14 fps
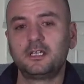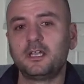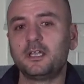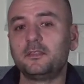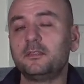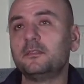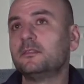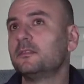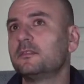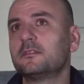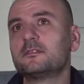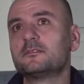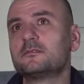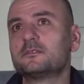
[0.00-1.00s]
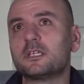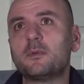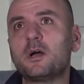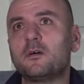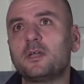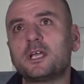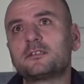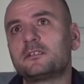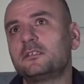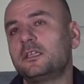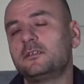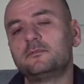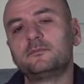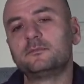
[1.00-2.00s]
and somehow actually
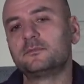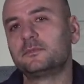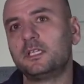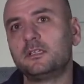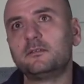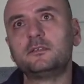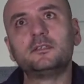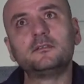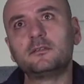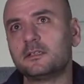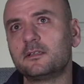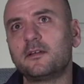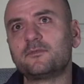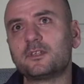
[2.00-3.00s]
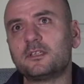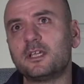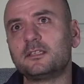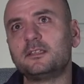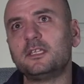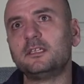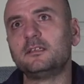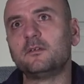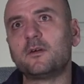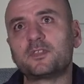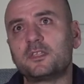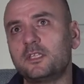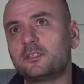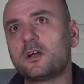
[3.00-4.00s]
they, they, after that, they,
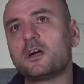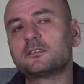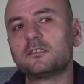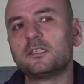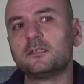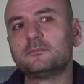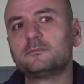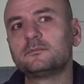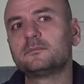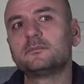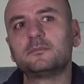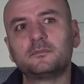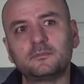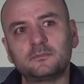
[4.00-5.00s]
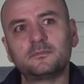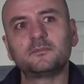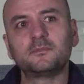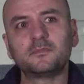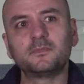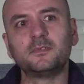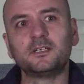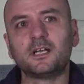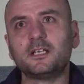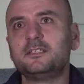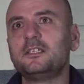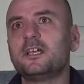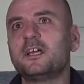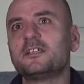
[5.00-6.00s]
after they talked to them, their
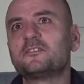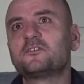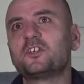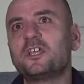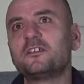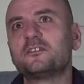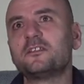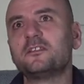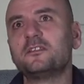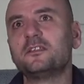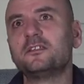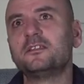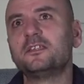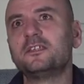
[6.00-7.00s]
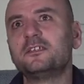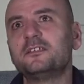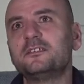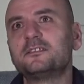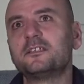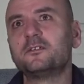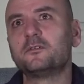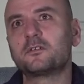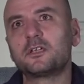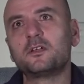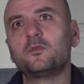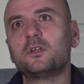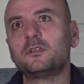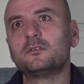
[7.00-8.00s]
idea has changed and, and they said, okay,
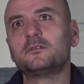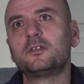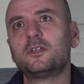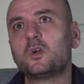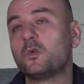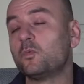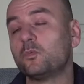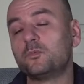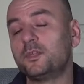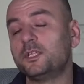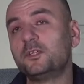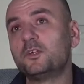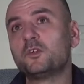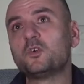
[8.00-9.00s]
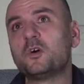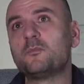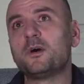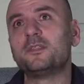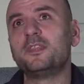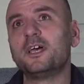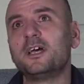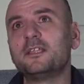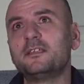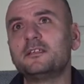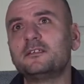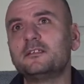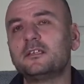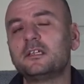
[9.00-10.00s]
well, they didn't know about that,
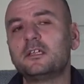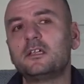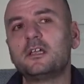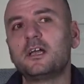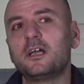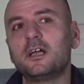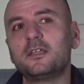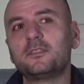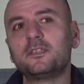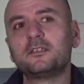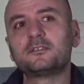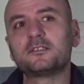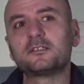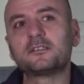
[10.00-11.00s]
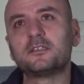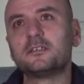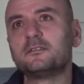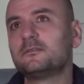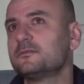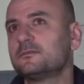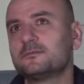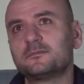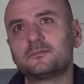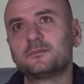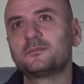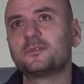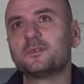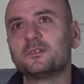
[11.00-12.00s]
and I think since then,
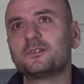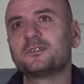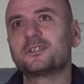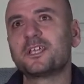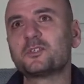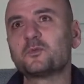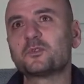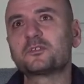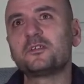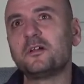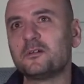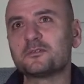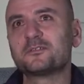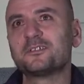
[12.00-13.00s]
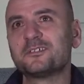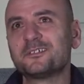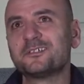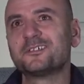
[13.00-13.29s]
case was closed. Yeah.